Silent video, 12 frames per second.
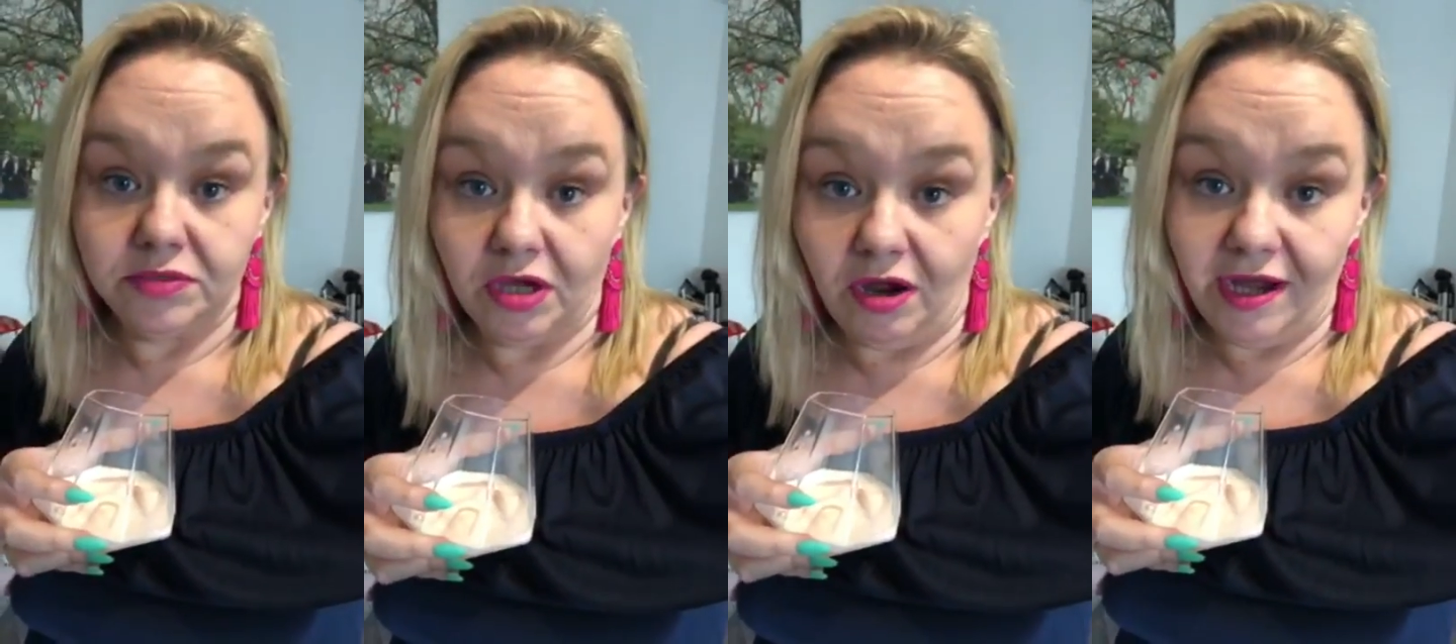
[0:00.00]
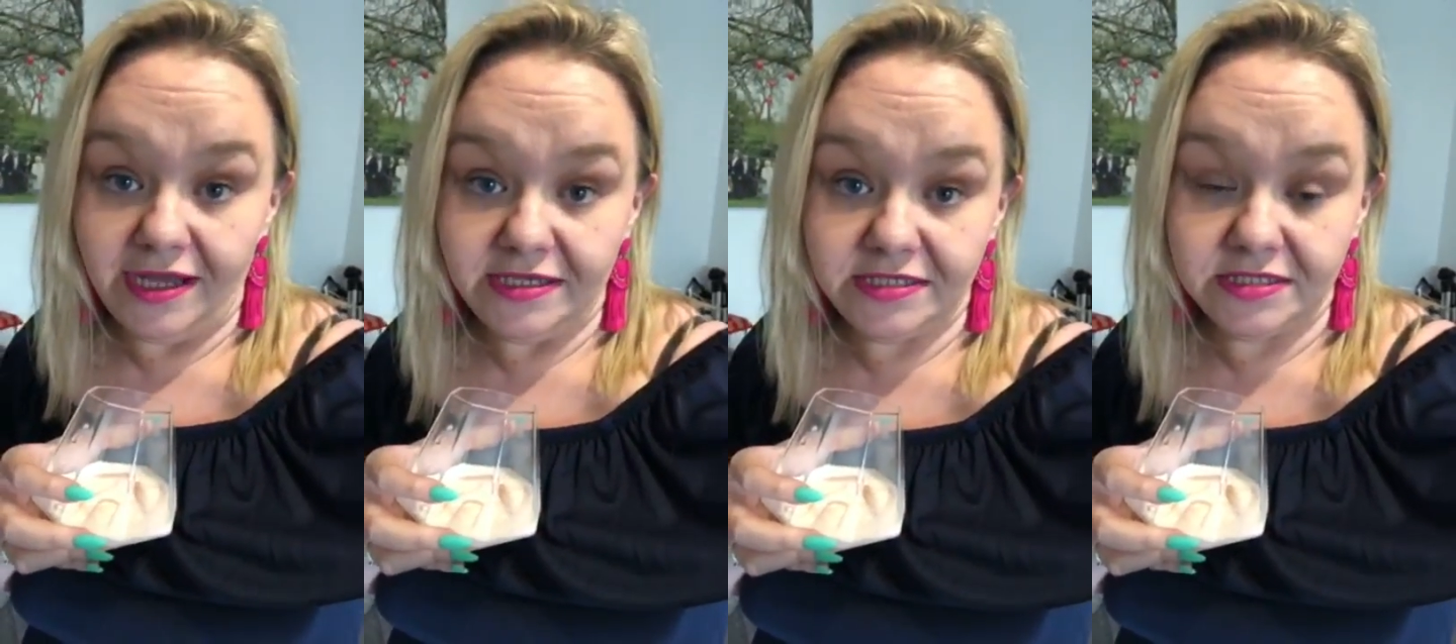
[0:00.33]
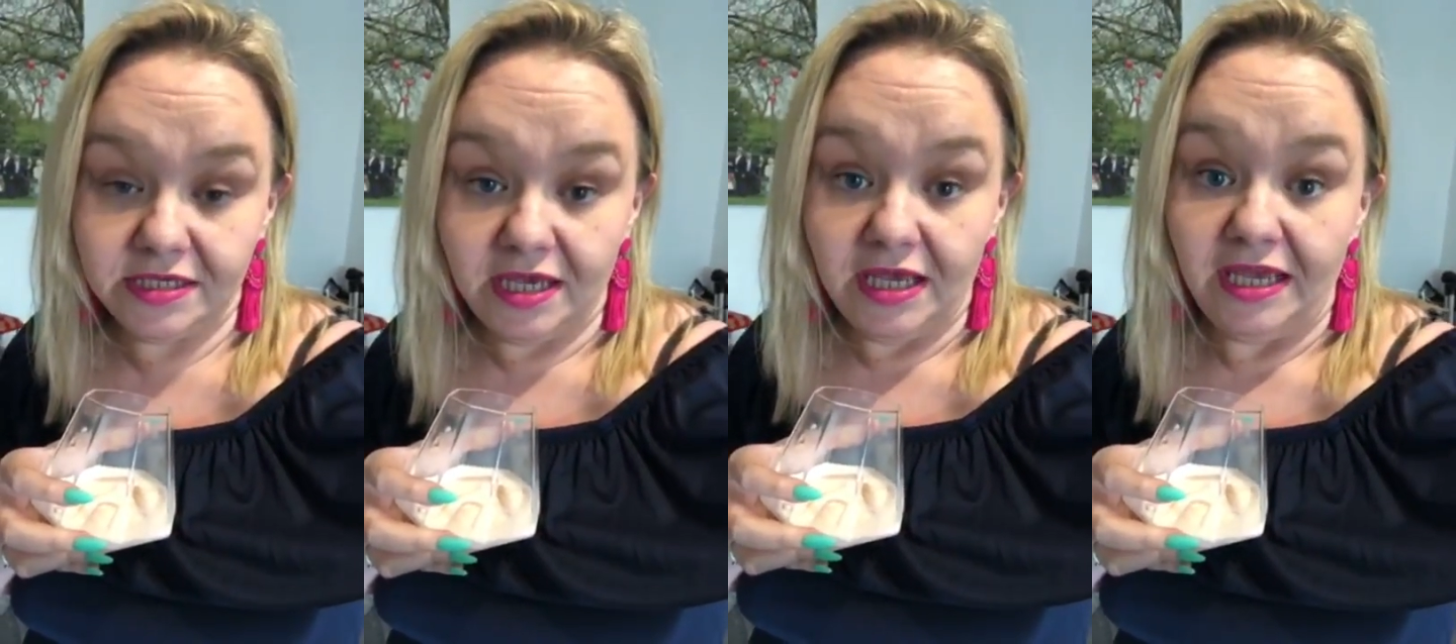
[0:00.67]

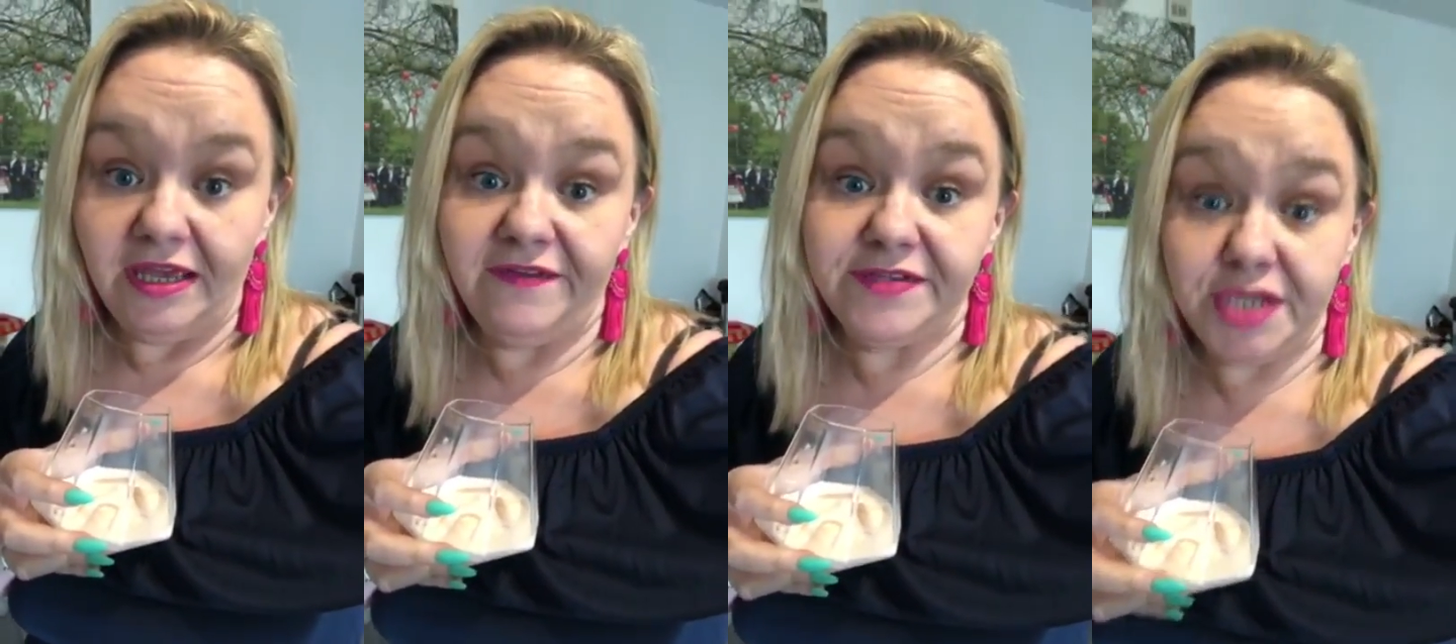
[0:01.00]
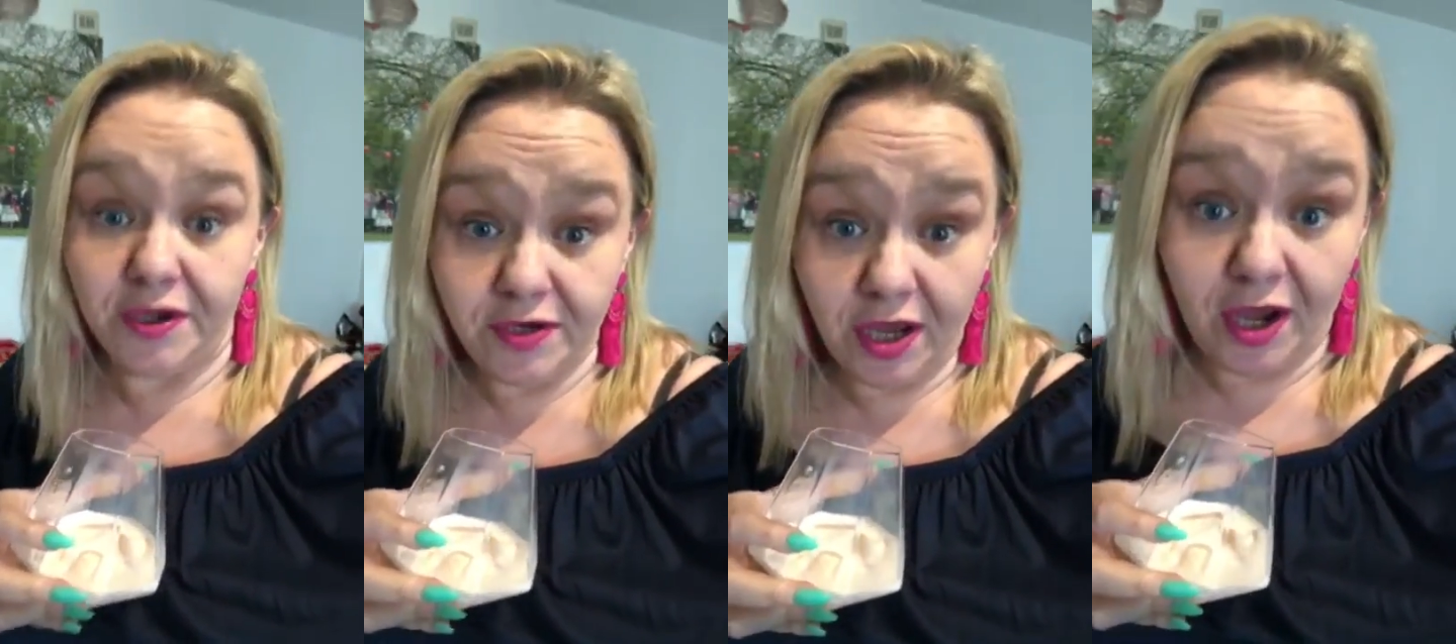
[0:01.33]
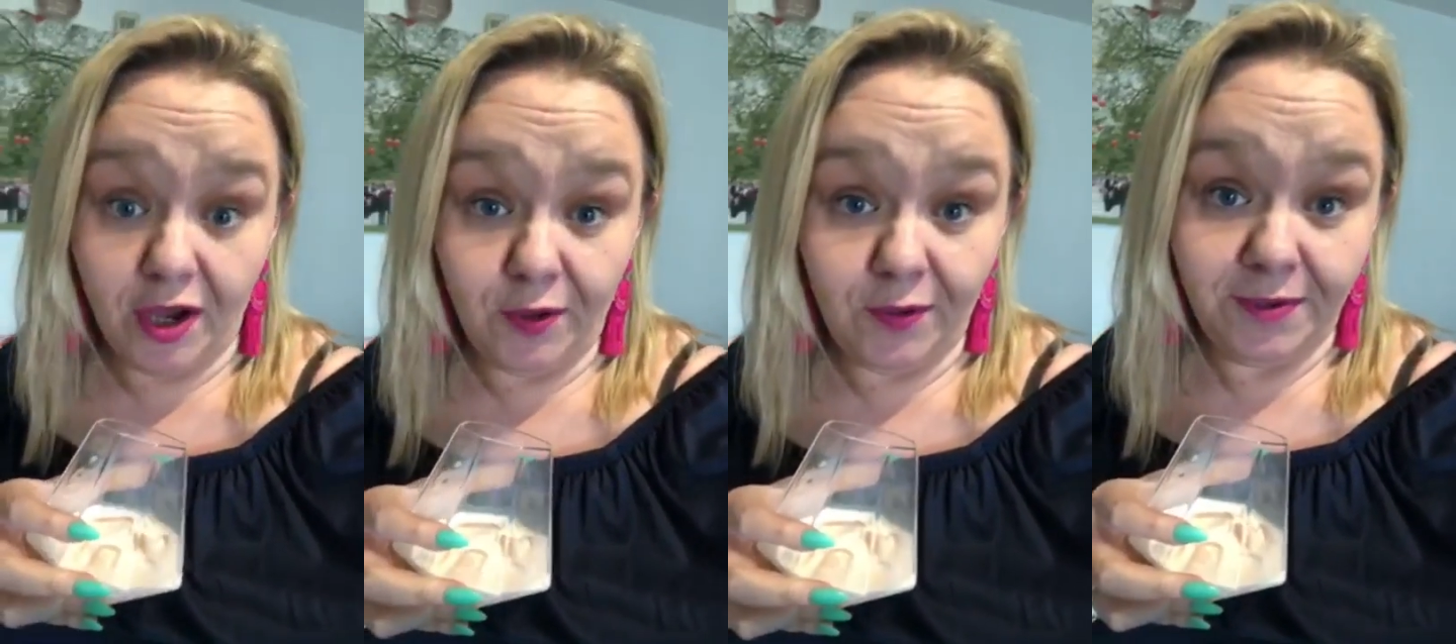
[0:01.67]
guys, if you don't
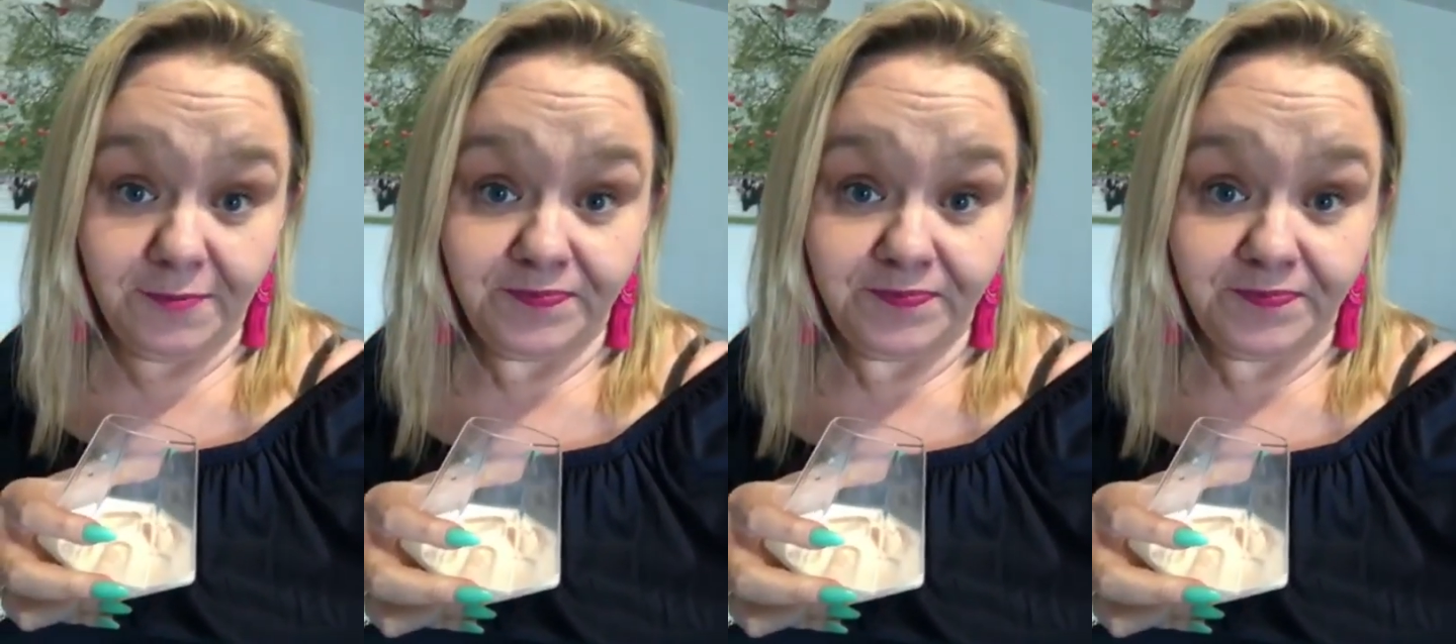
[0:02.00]
know,